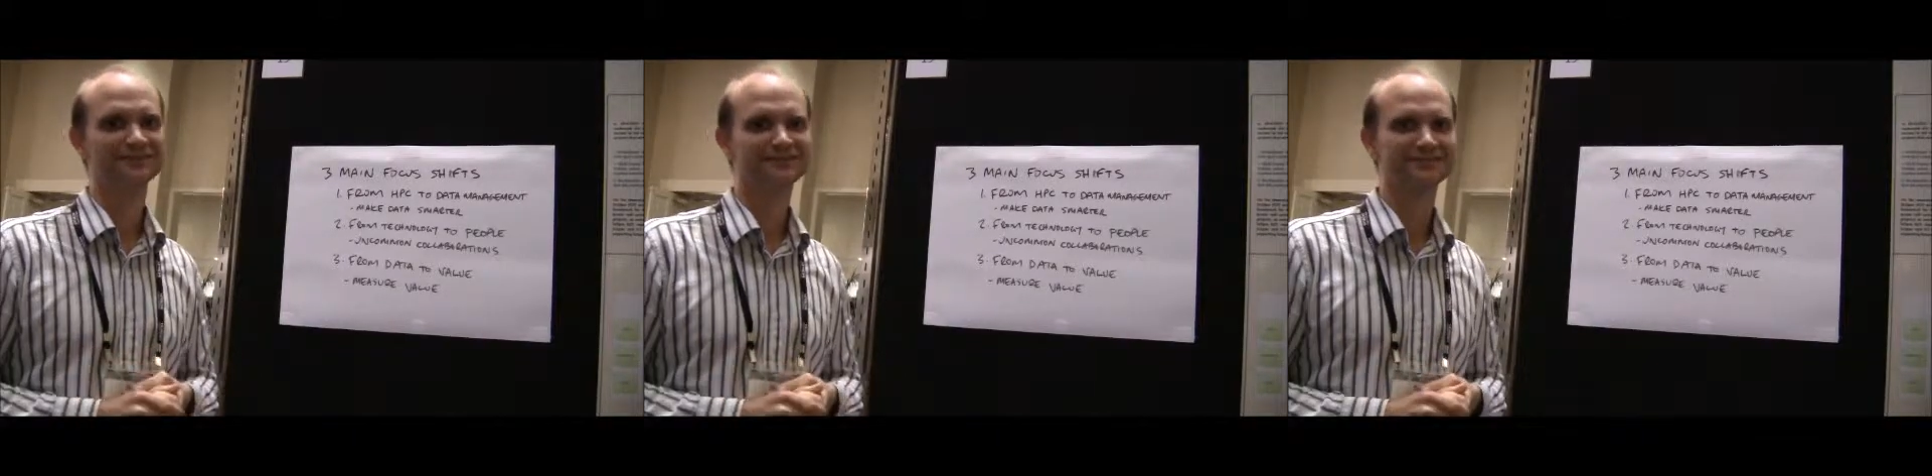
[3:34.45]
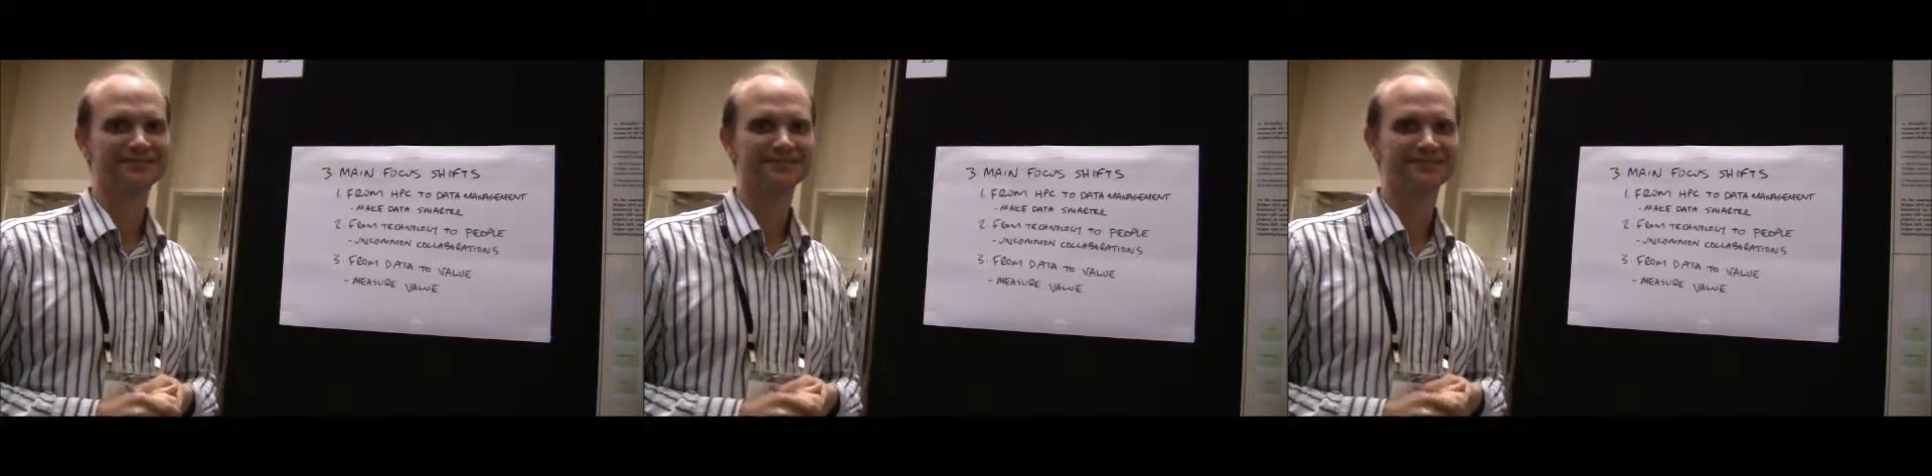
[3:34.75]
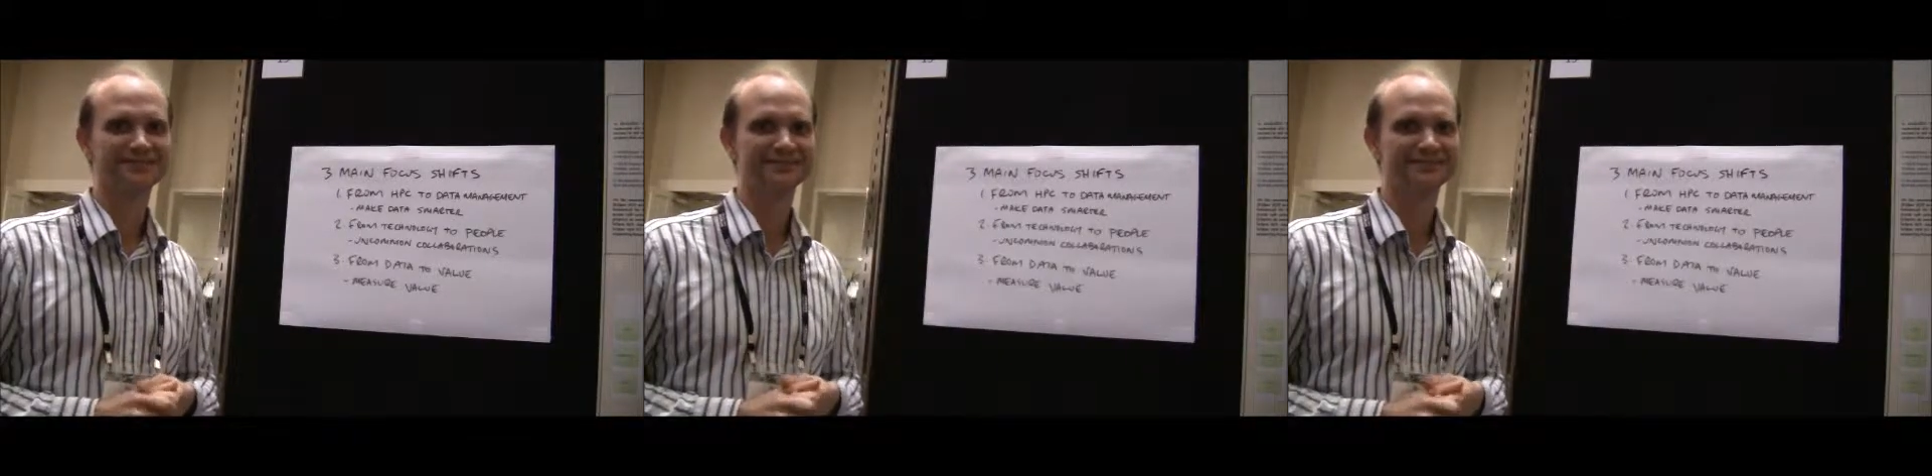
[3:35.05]
it's
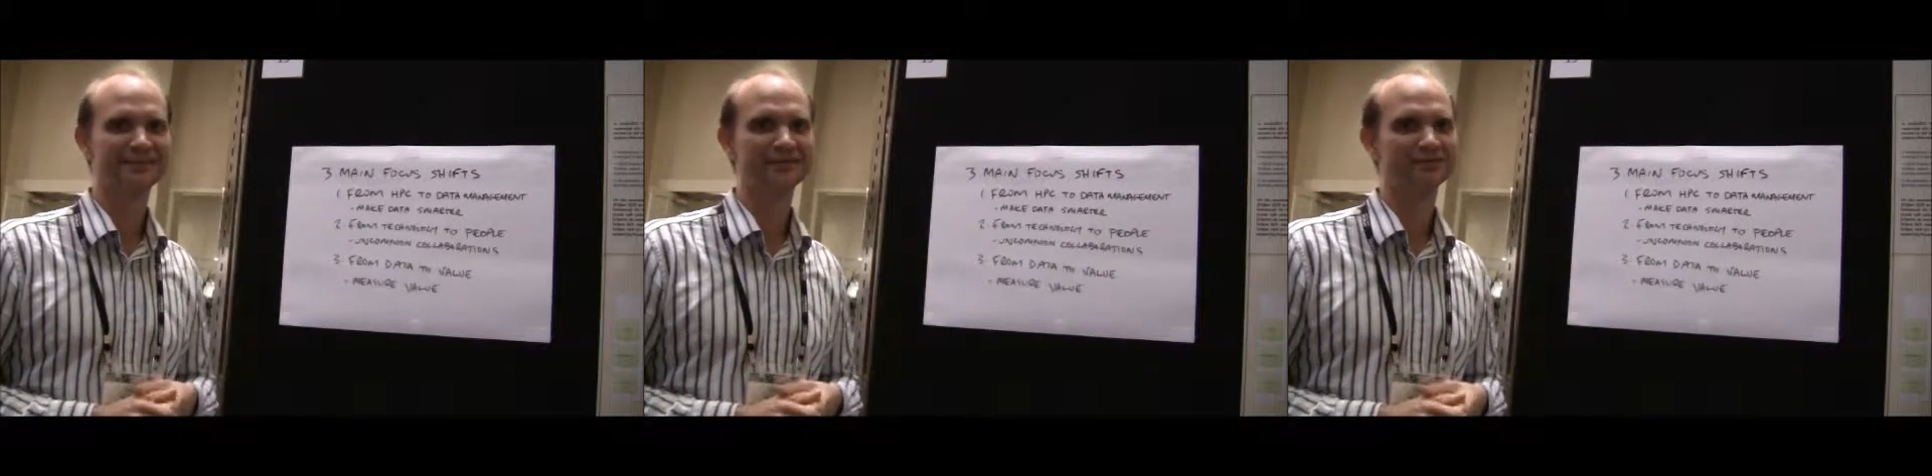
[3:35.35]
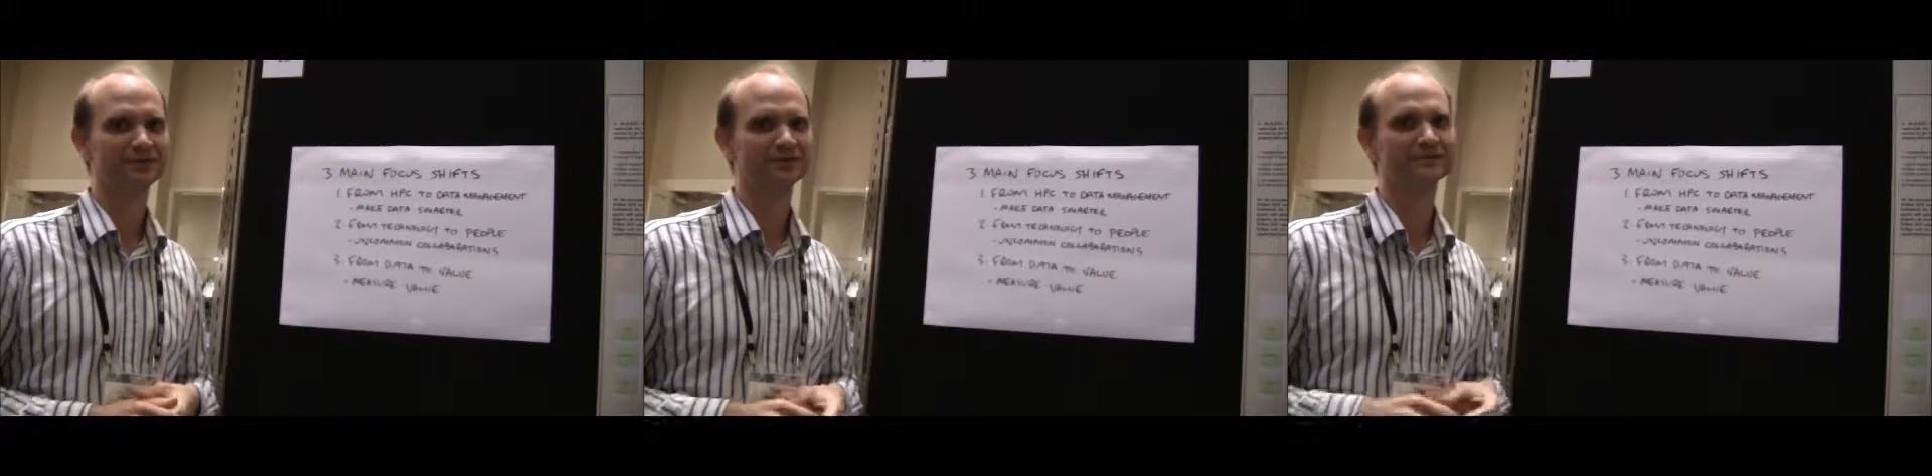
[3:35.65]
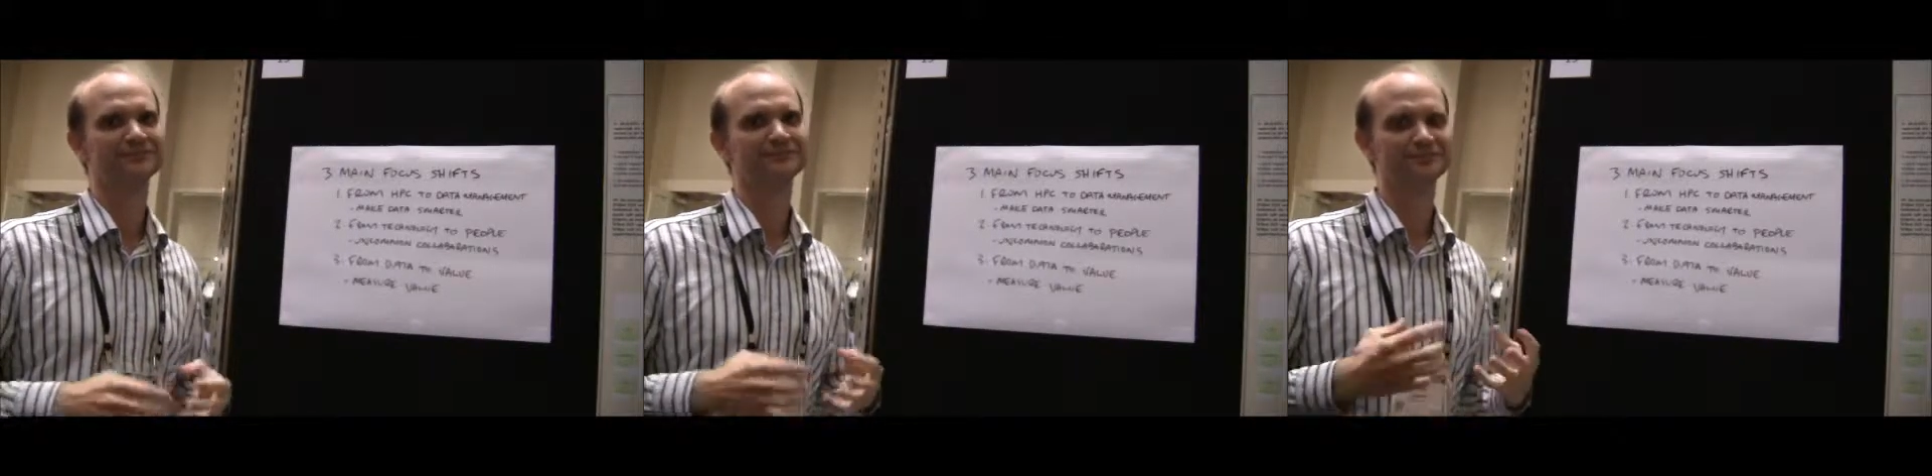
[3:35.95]
easy to say, but
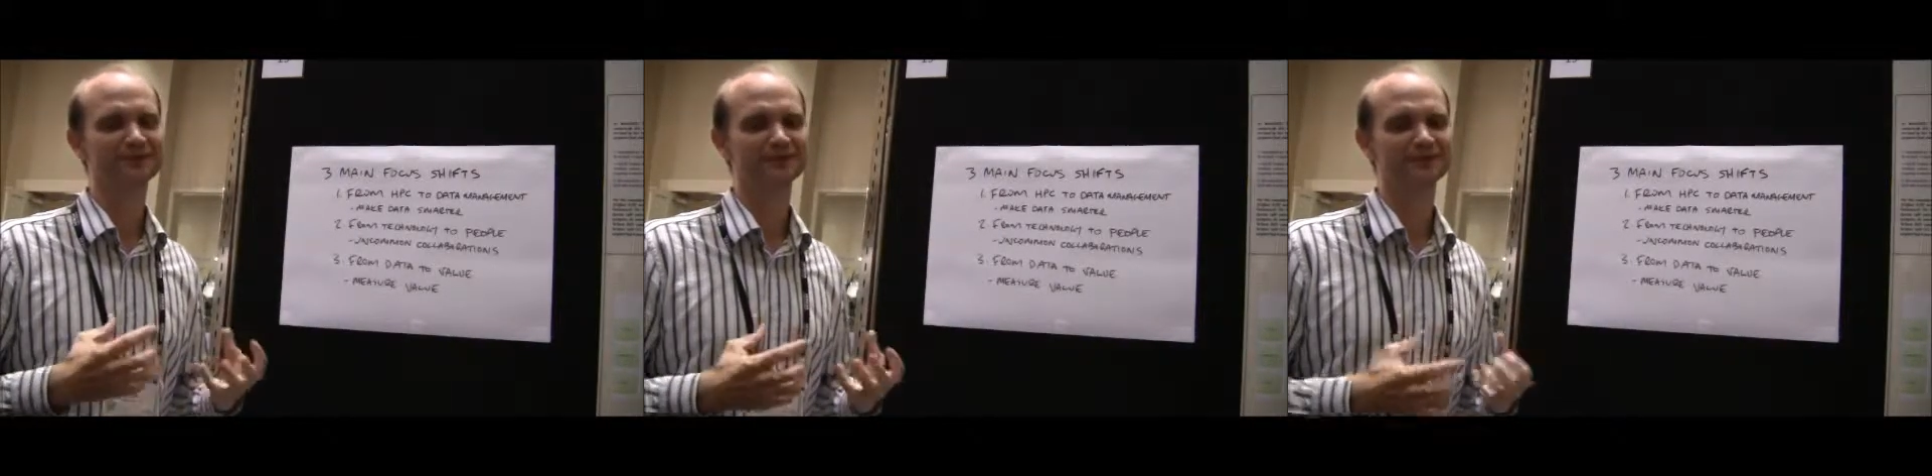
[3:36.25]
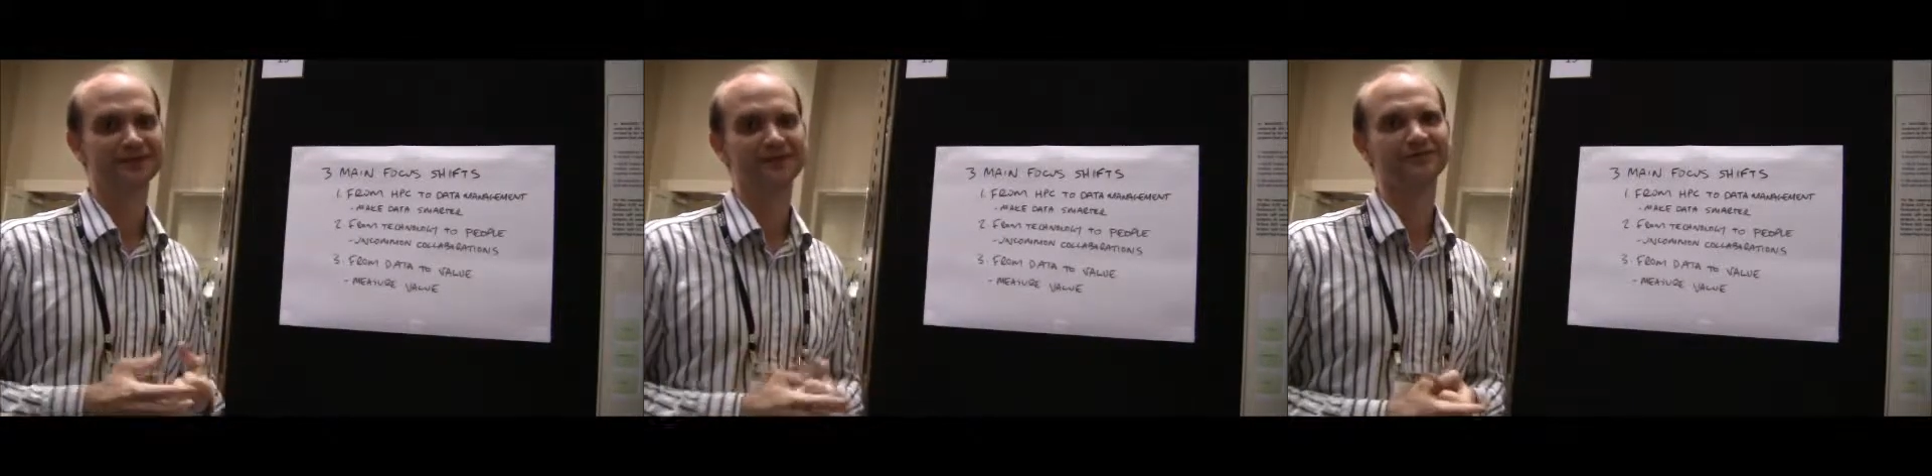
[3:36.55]
we got to